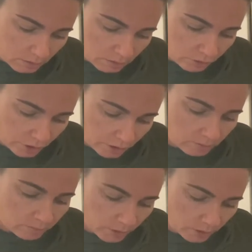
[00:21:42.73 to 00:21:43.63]

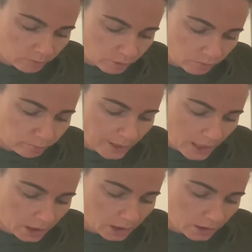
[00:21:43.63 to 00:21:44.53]
Chicken bone broth
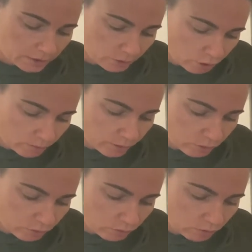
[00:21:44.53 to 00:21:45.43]
powder is
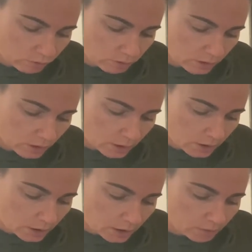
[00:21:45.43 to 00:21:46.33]
optional,
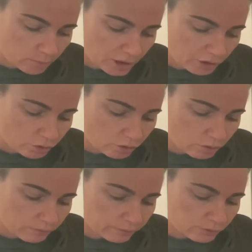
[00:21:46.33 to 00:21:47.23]
but they do
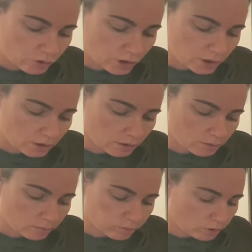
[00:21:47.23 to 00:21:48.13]
call for chicken
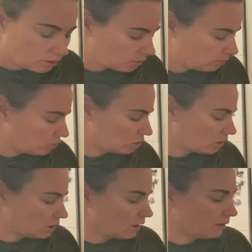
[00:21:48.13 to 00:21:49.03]
broth, which I
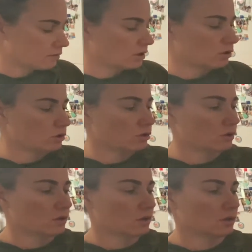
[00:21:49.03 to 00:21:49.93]
don't have. So I just
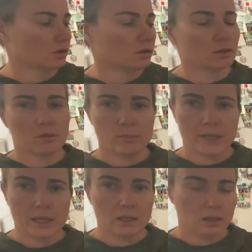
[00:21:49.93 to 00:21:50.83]
use the stock
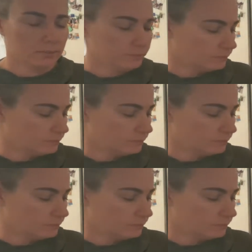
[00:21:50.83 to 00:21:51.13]
powder.